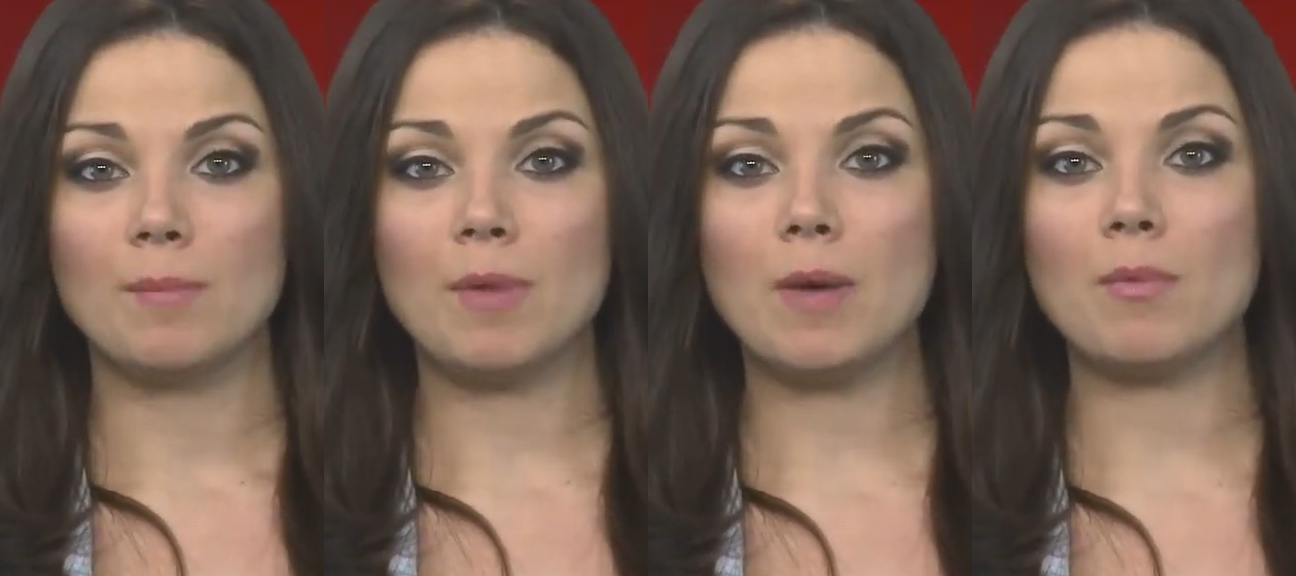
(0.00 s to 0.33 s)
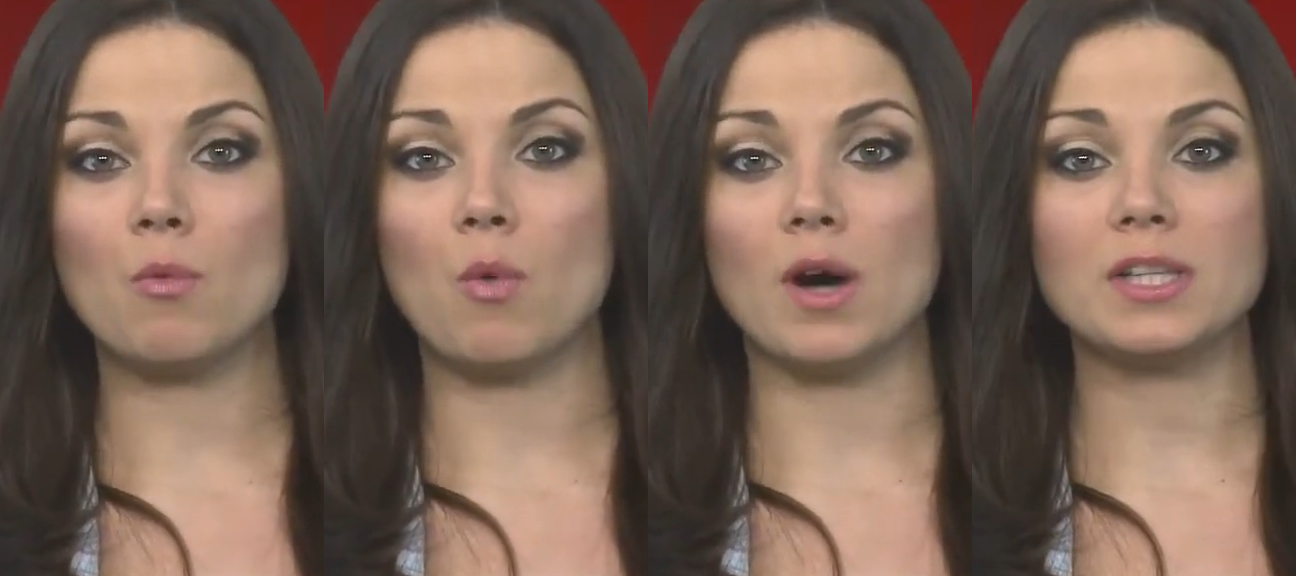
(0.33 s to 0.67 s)
Bob,
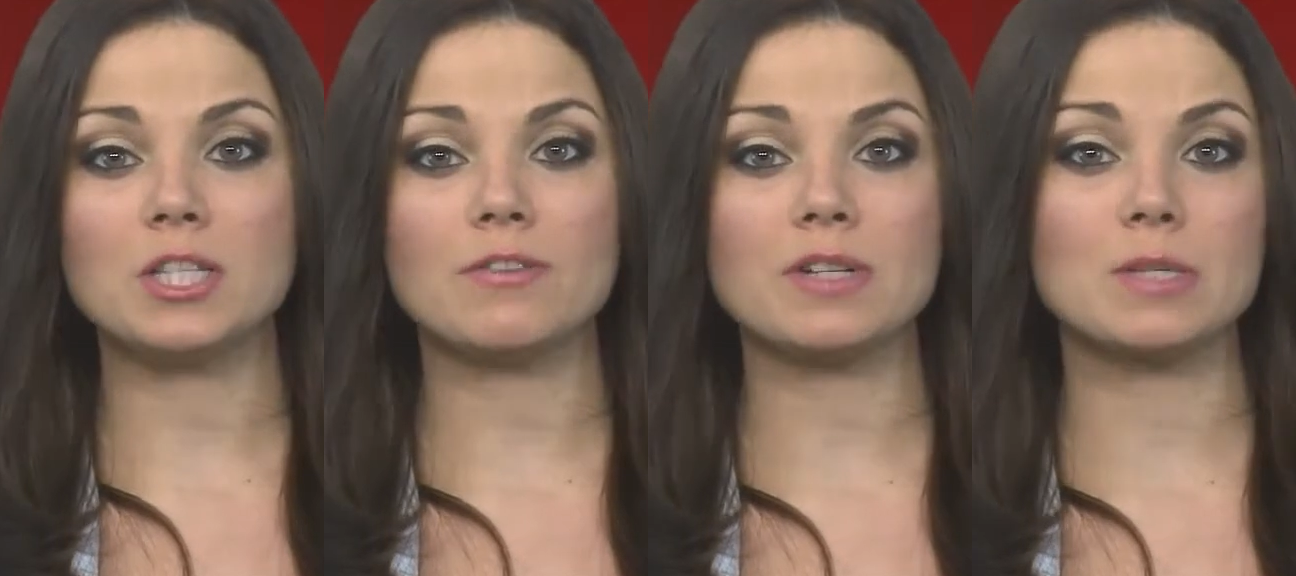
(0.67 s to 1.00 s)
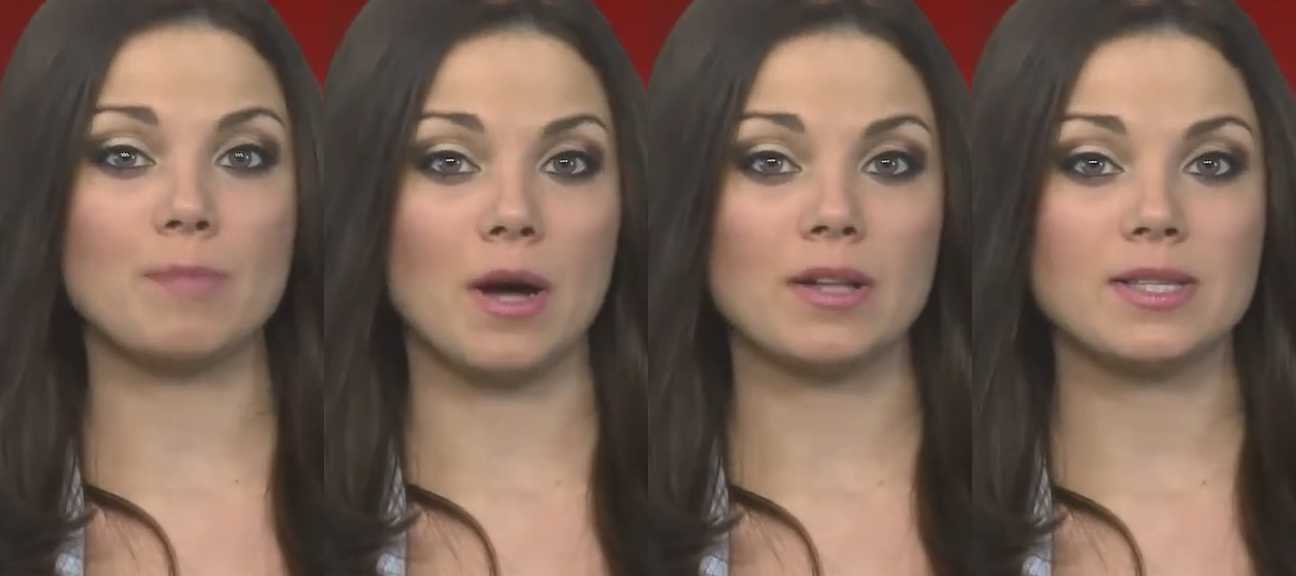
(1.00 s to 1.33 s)
what's your
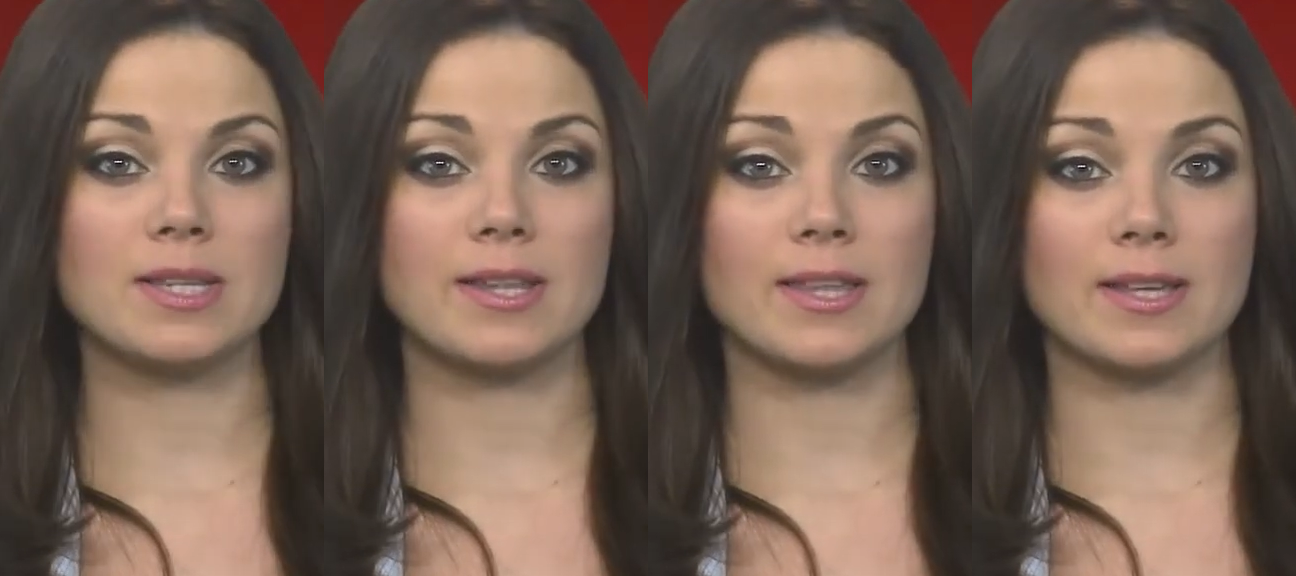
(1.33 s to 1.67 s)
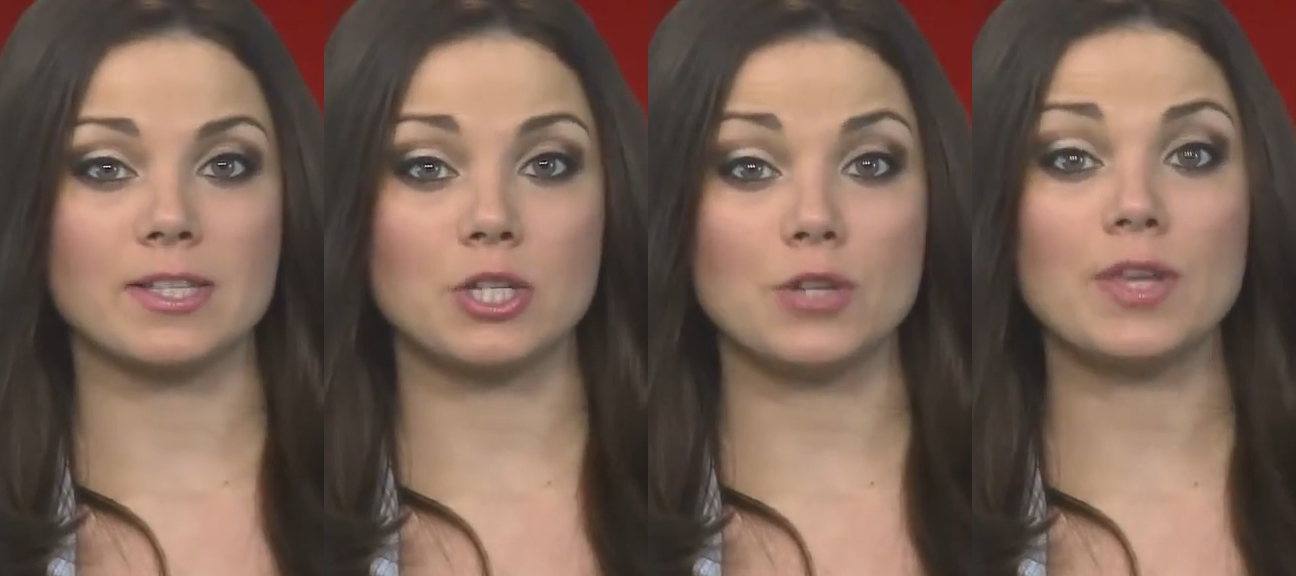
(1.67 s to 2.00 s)
response to
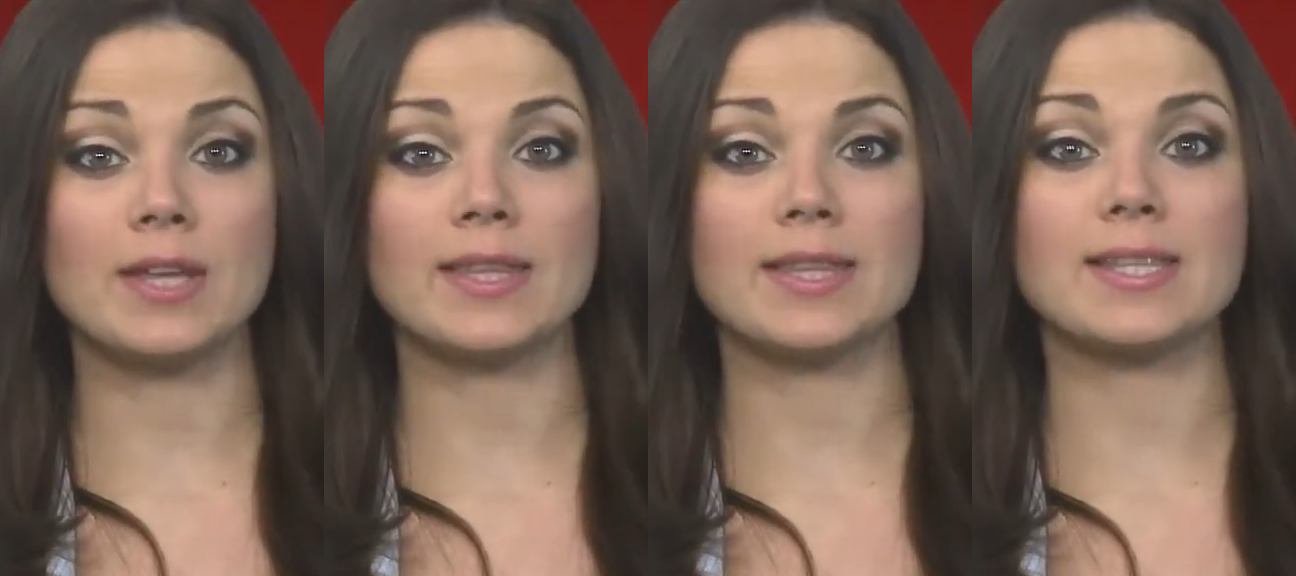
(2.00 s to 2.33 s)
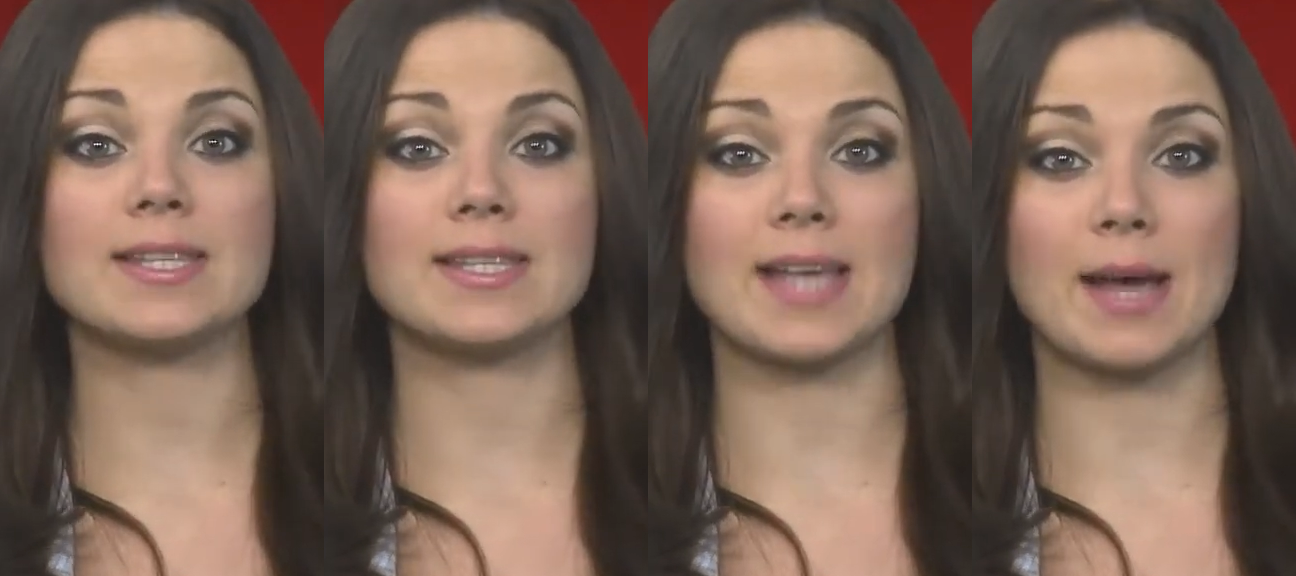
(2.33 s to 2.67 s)
this? Do you think that
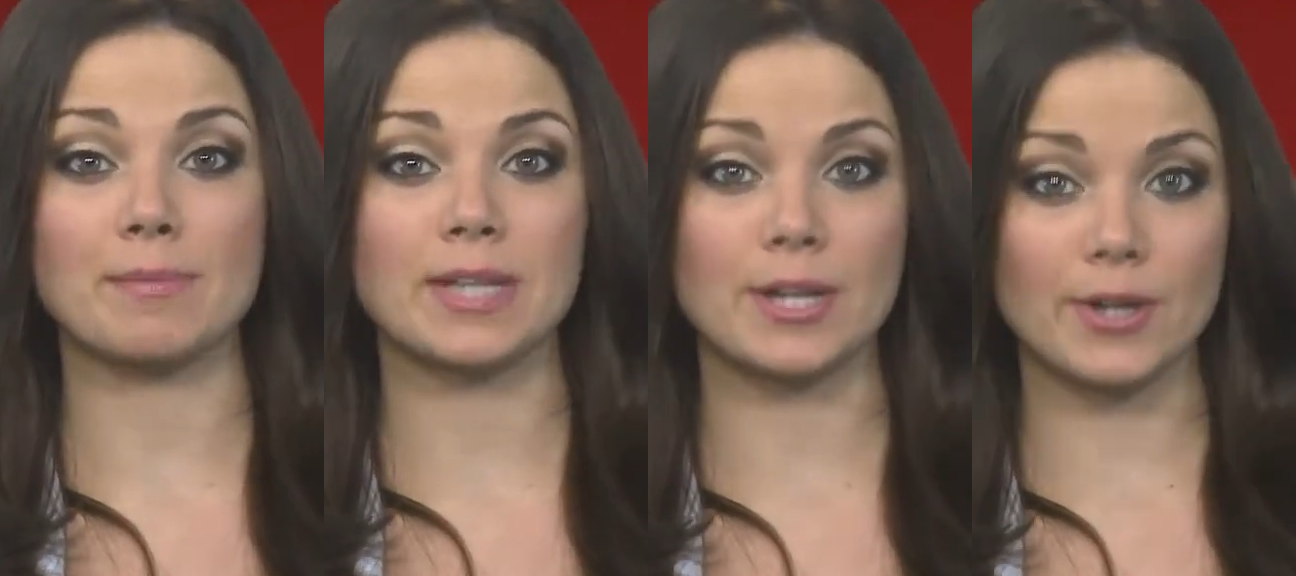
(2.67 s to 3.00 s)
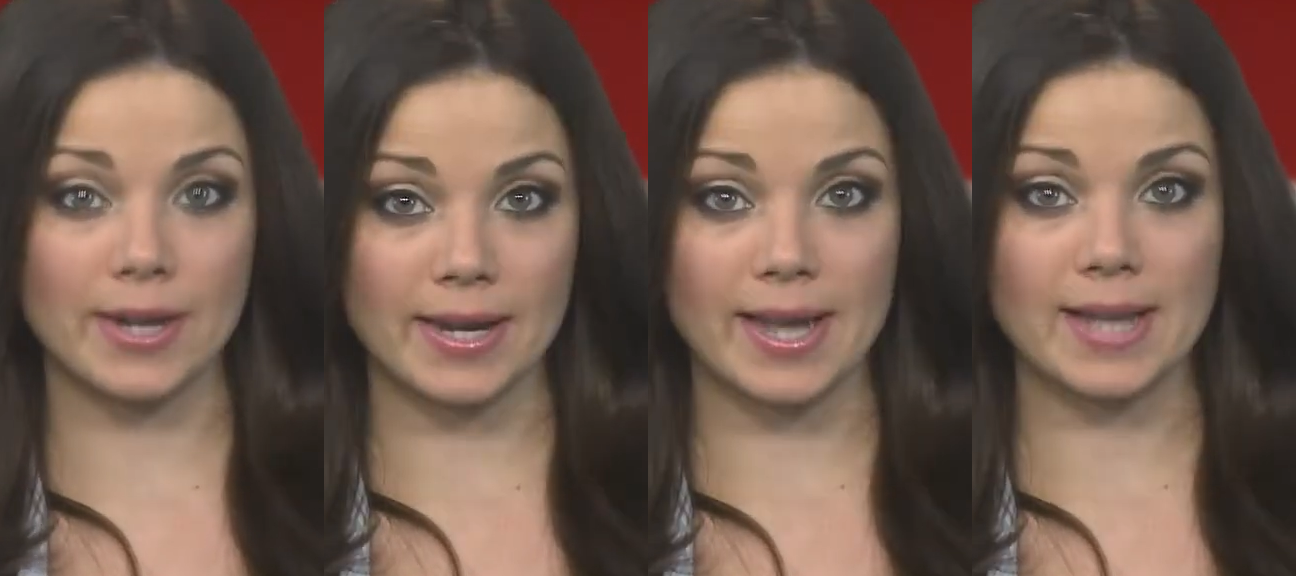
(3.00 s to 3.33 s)
this is absolutely